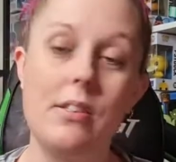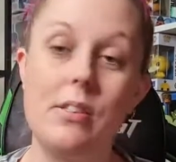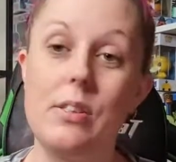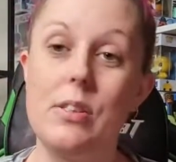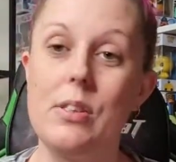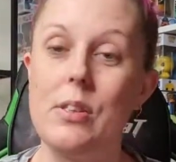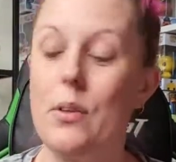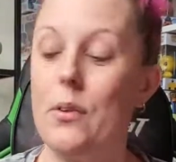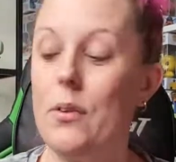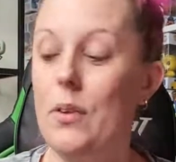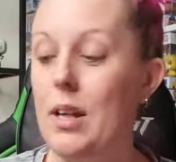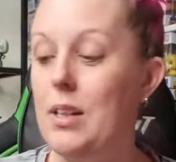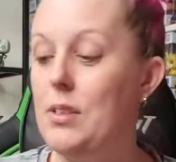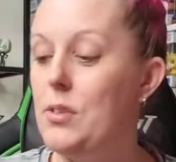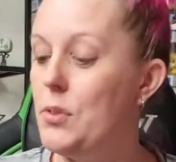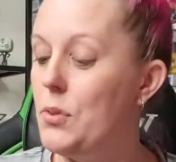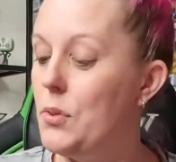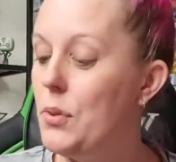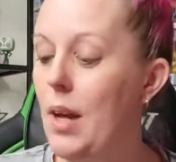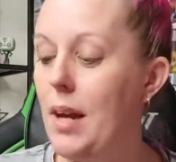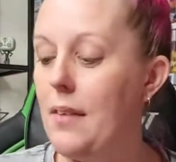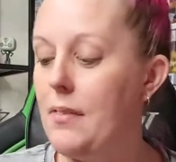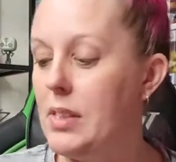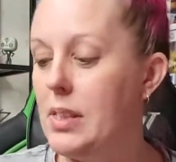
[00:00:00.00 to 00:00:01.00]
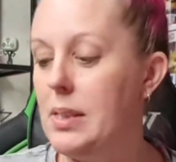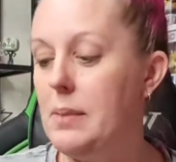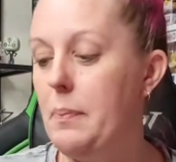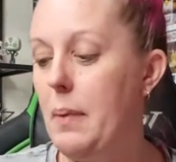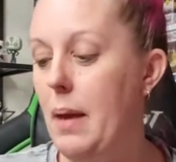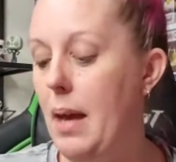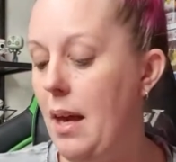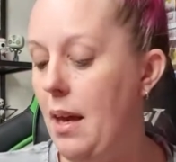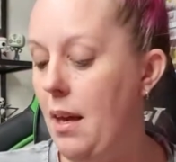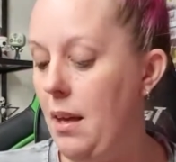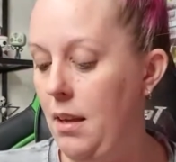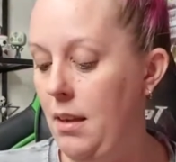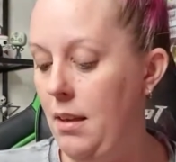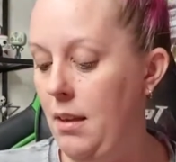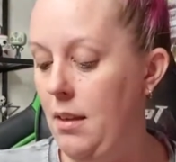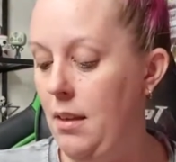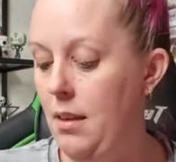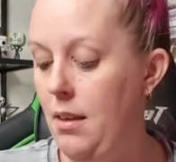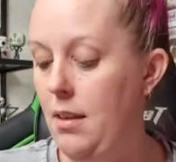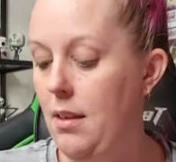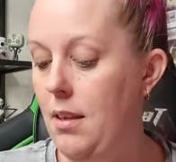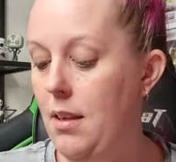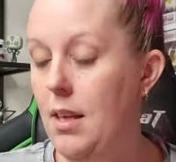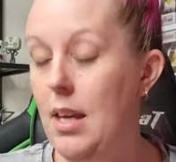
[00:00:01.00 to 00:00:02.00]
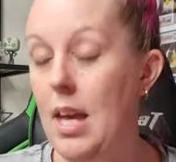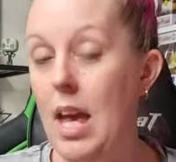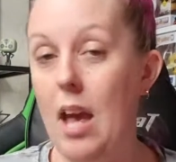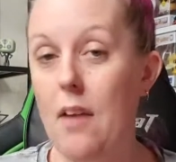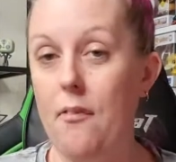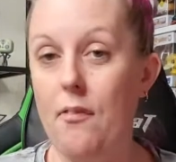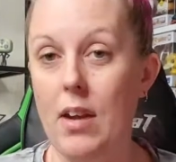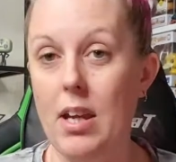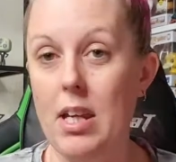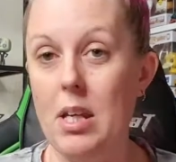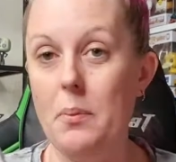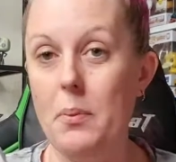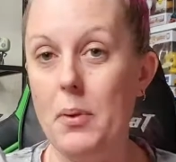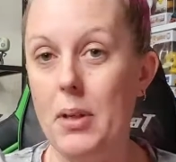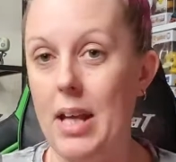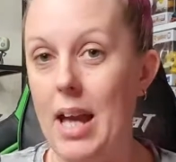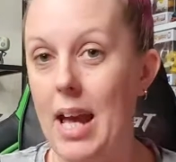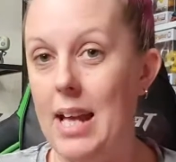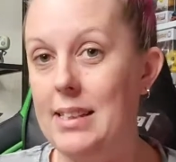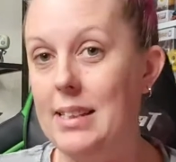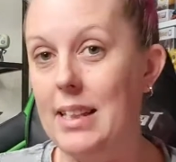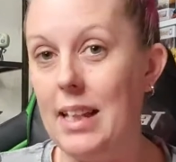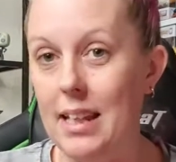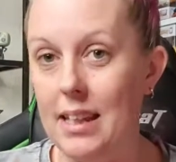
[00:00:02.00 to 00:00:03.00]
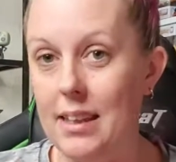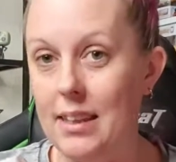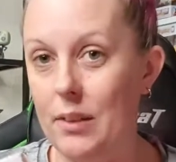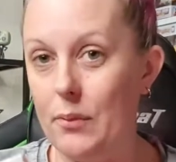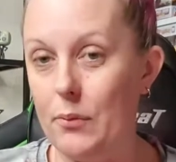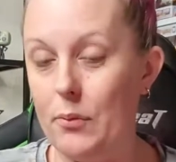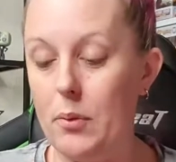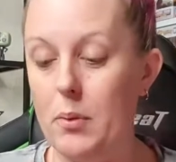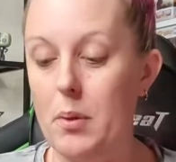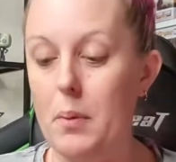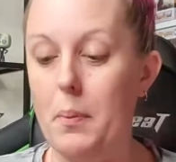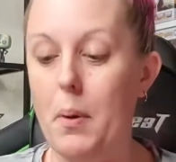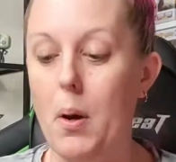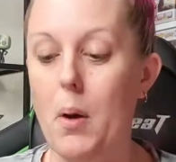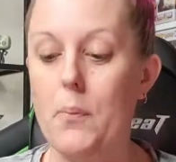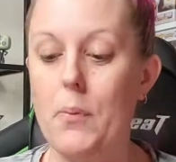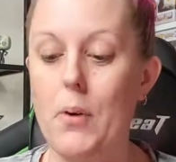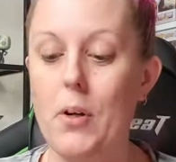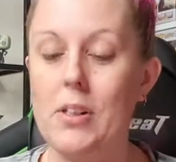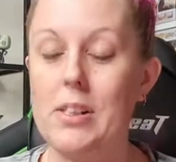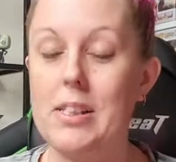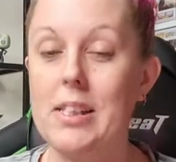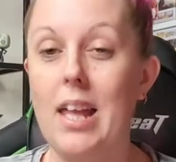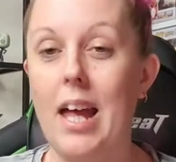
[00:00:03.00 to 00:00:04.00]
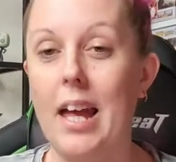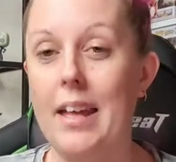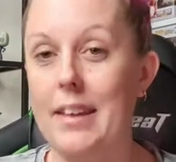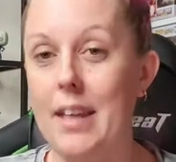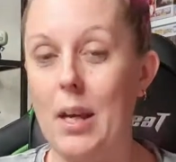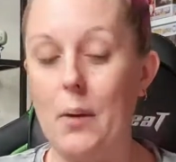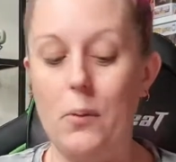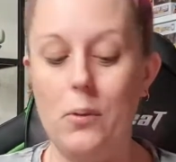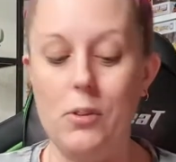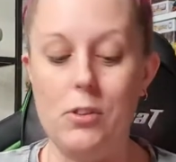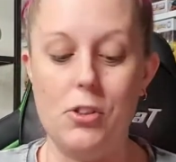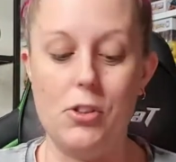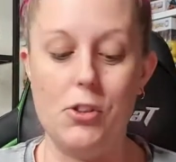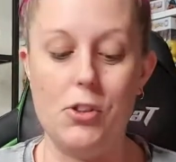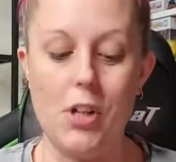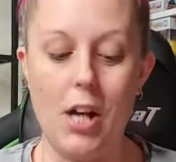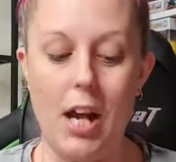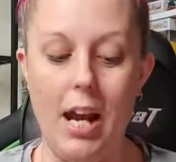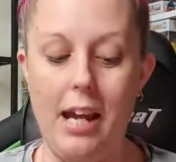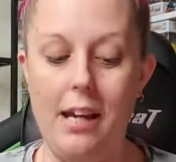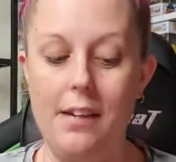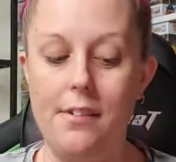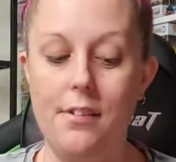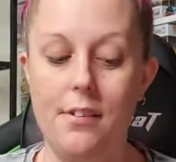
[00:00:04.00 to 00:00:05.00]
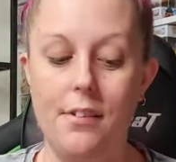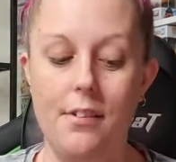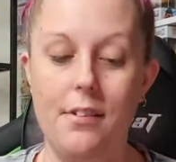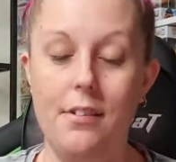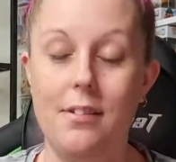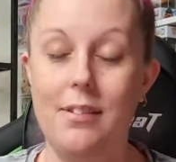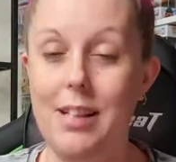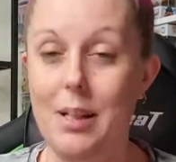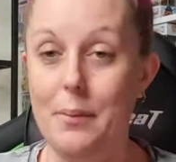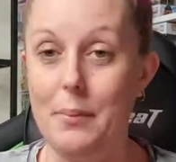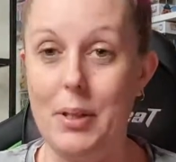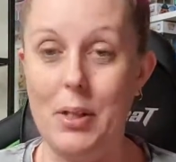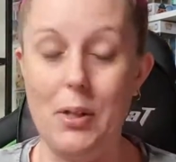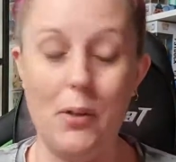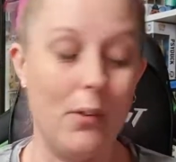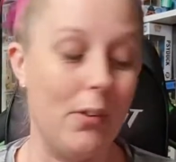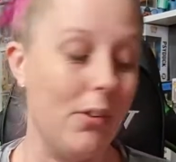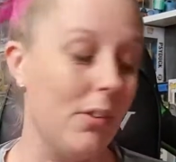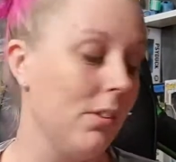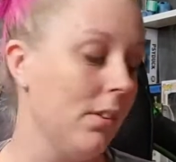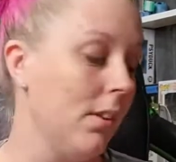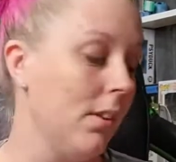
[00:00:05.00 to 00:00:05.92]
So I do have a spare. If anybody has anything from the Pop Rocks line they want to trade, let me know.